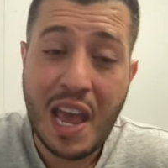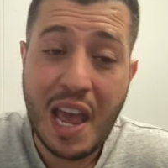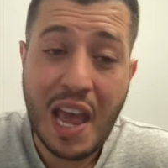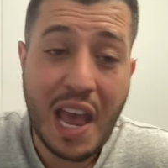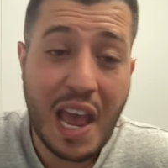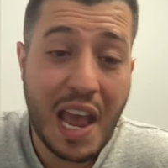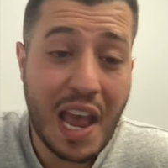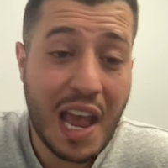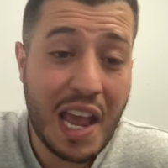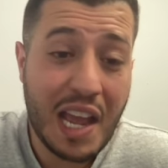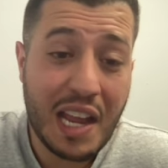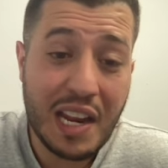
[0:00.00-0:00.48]

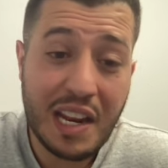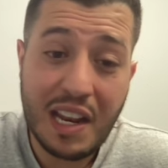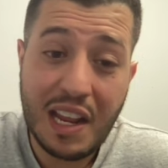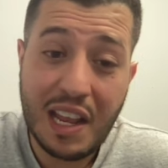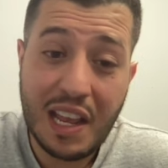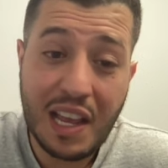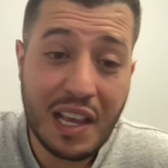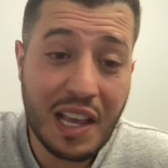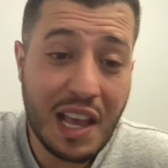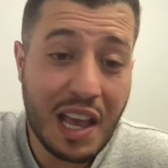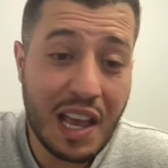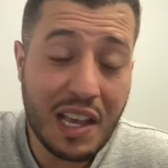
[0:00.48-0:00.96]
And
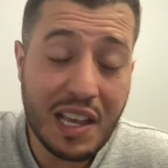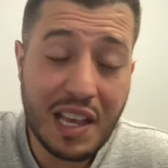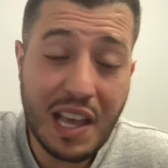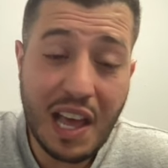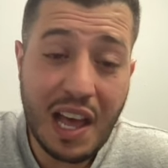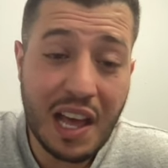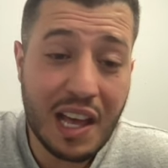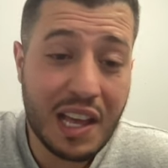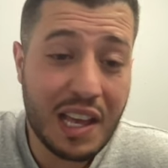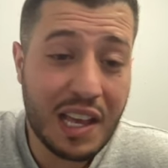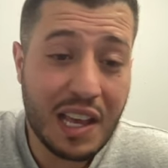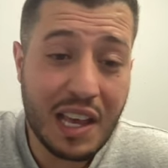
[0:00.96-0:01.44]
it, it
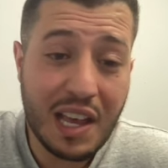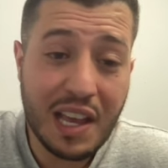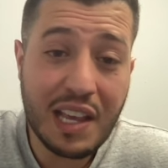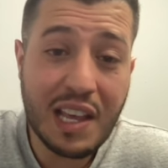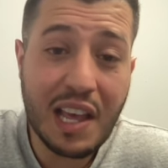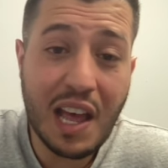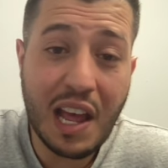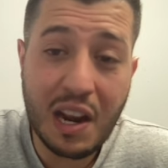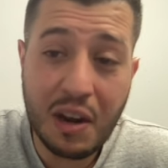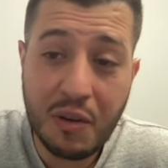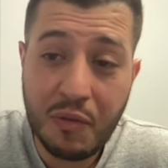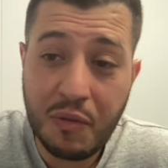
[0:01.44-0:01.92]
got it
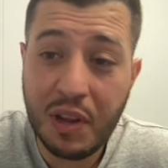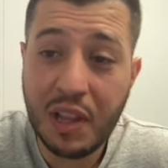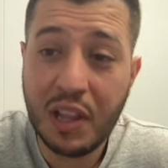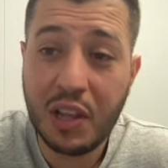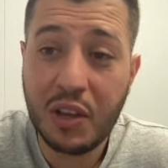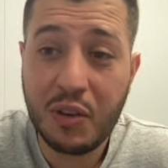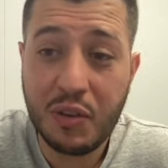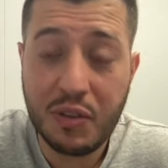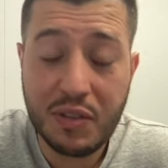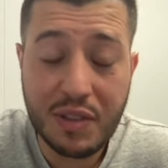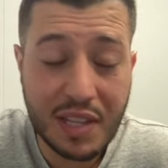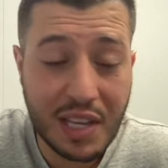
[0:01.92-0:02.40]
got a really
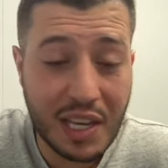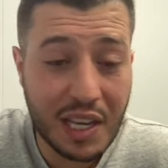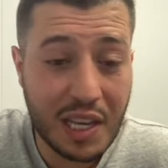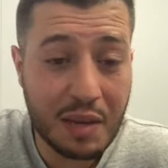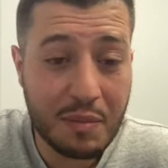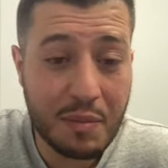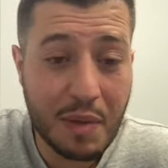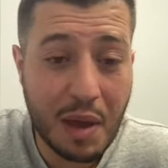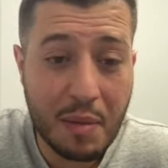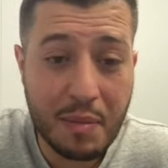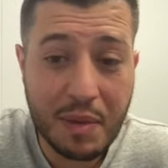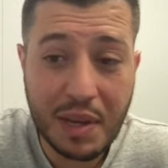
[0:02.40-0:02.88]
good
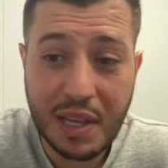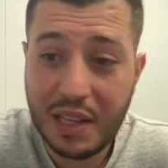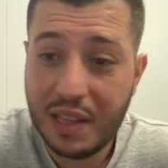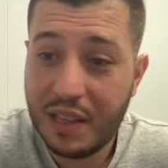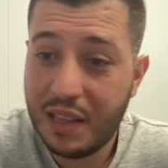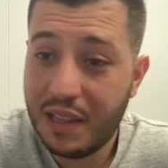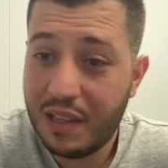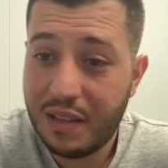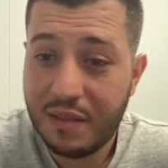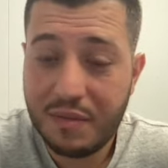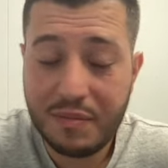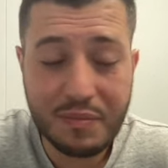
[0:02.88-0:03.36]
team. I
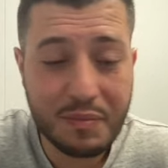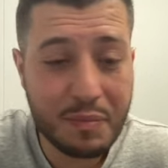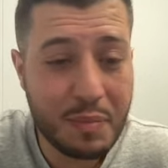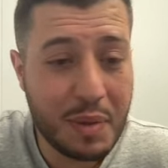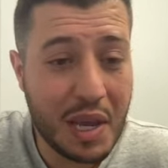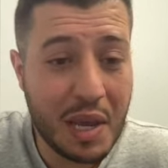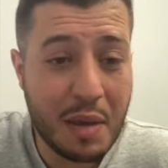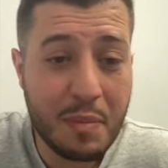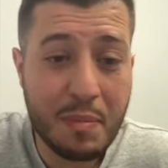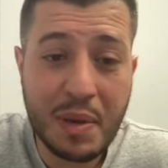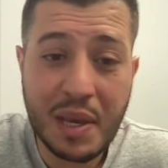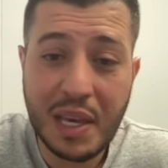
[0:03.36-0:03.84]
mean,
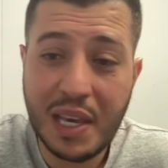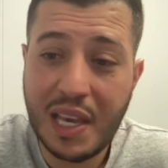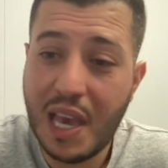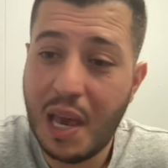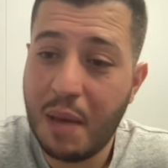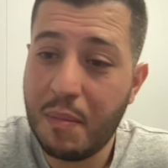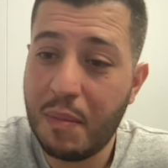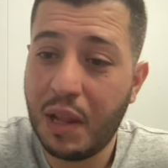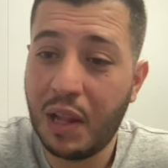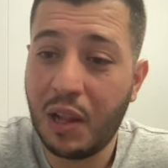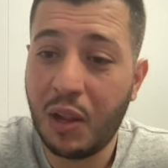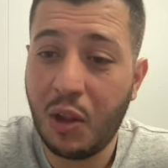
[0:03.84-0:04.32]
BNB
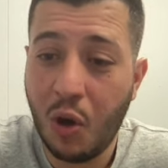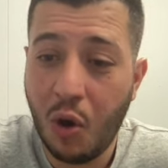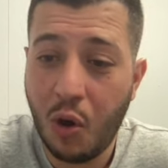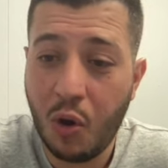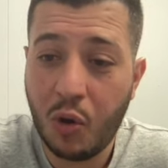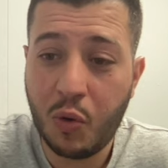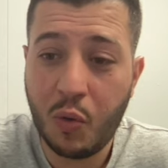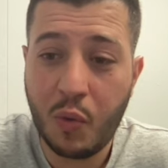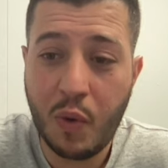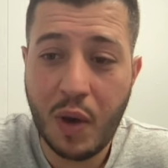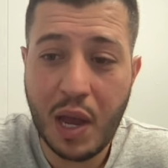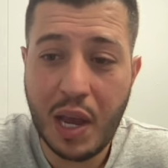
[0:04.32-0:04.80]
came a
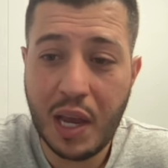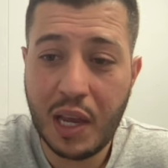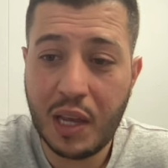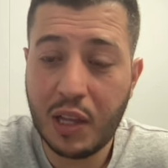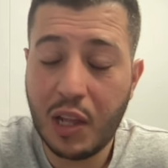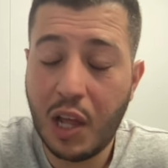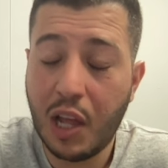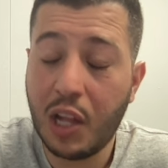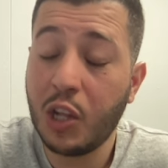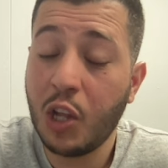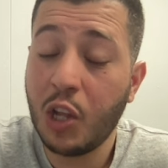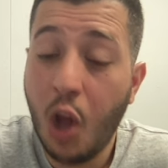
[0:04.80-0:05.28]
long way,
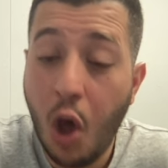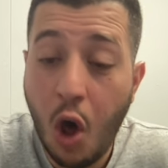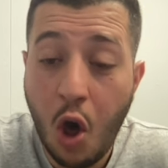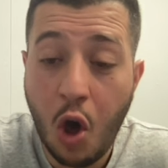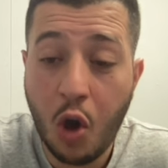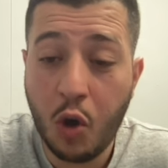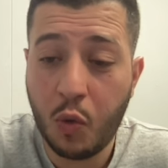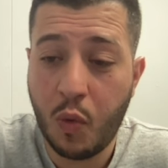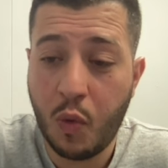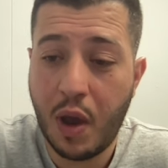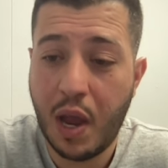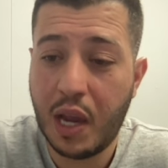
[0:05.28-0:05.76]
a
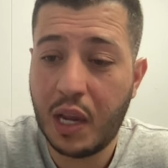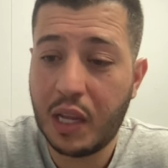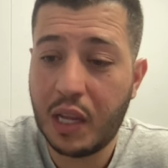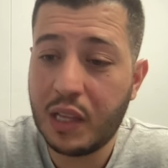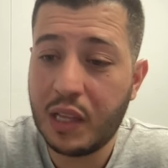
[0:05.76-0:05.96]
long way.